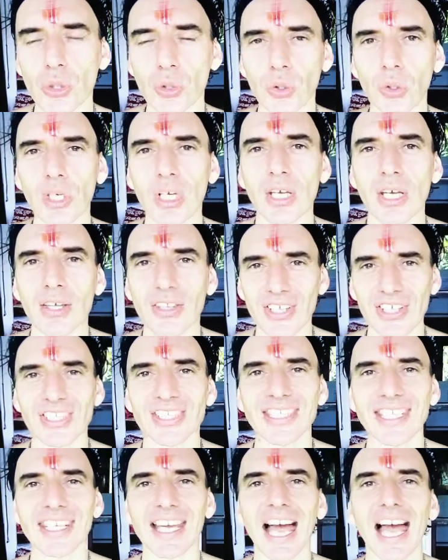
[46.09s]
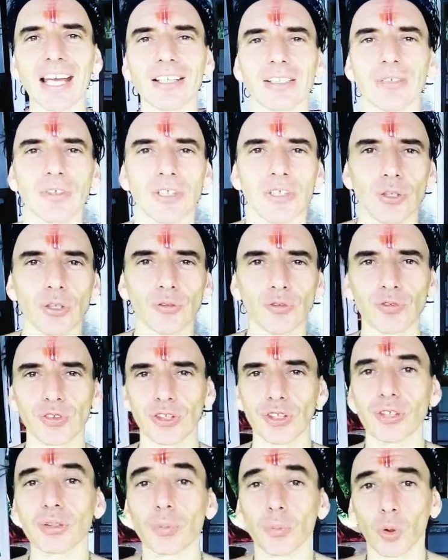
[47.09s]
So they stay active in your
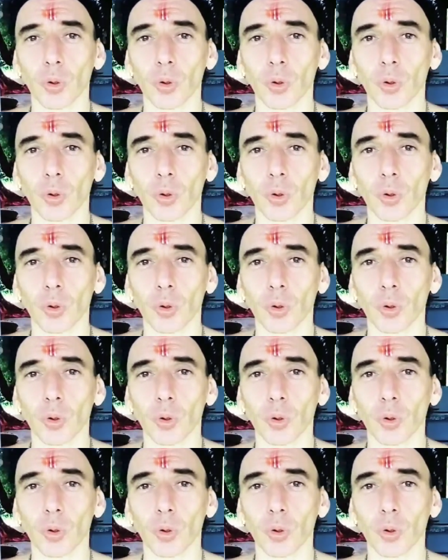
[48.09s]
field,